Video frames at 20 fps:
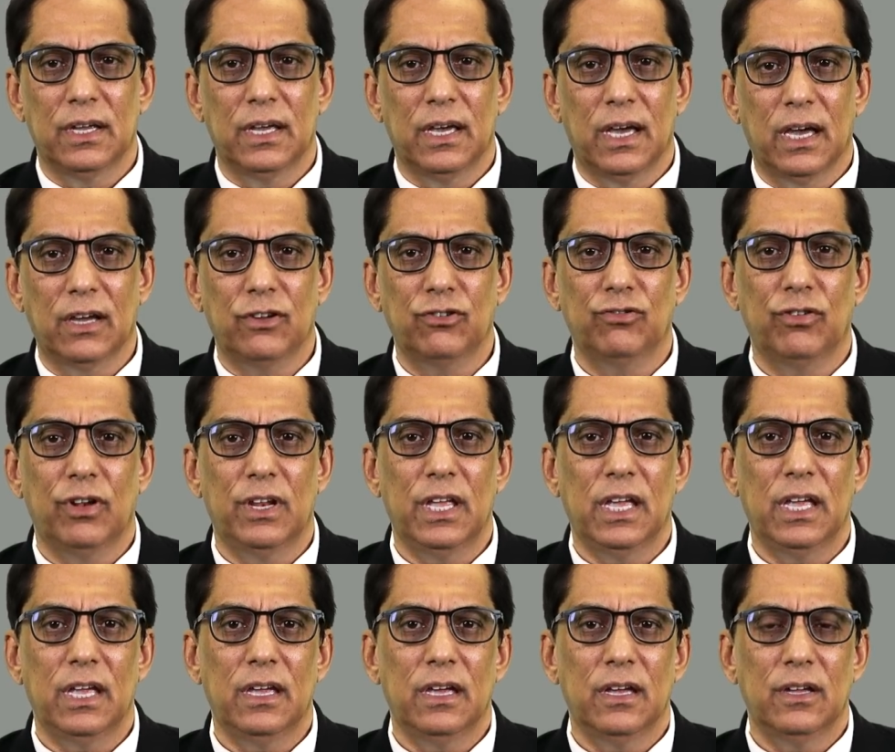
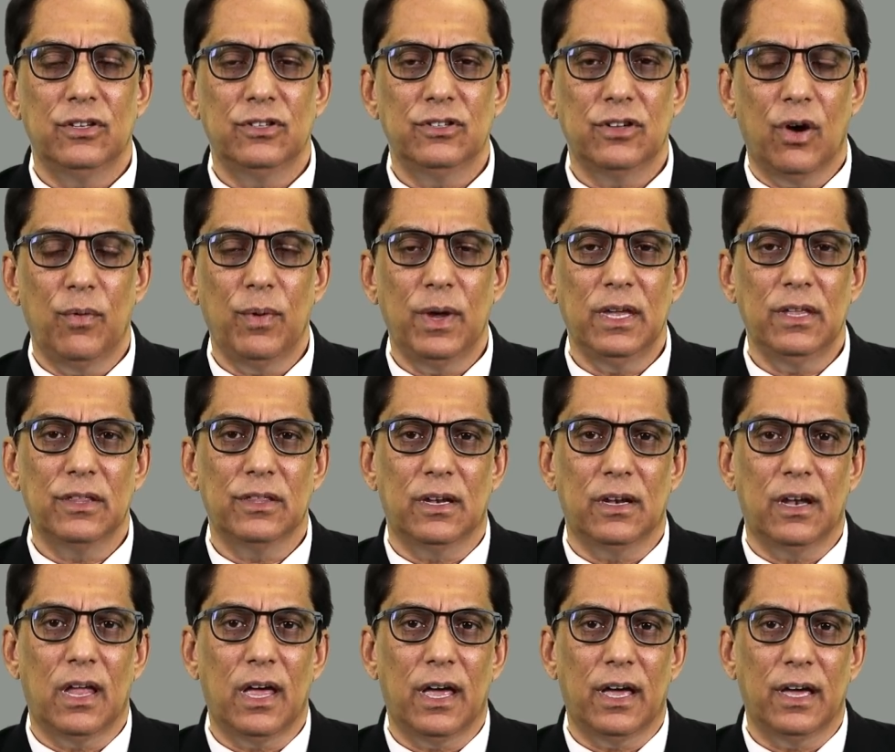actually towing the
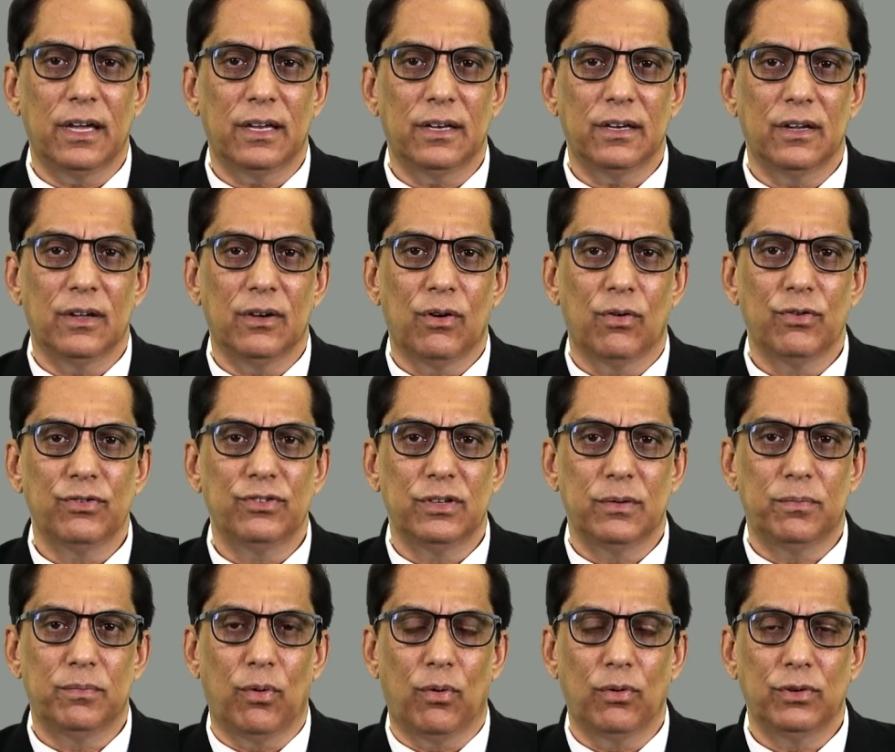line or
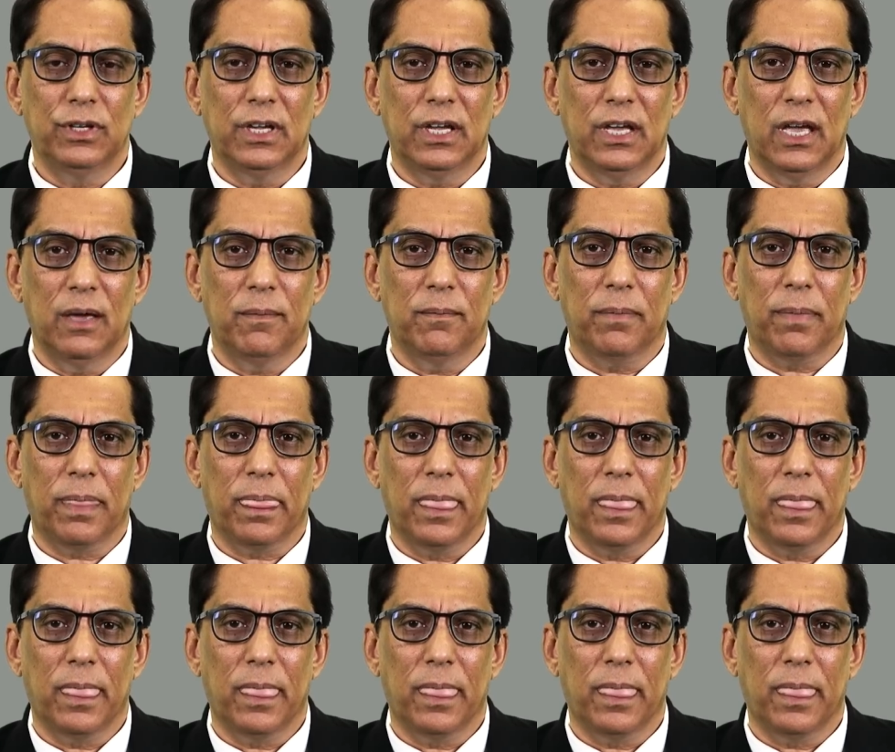supporting him.